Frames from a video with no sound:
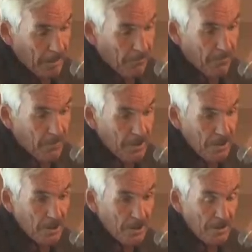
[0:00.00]

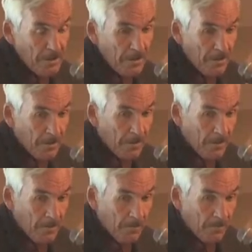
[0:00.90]
inflation,
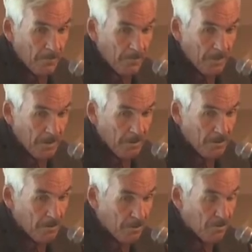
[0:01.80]

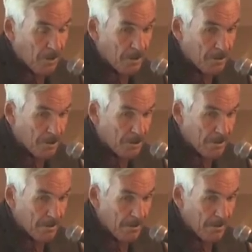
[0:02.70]
to crunch.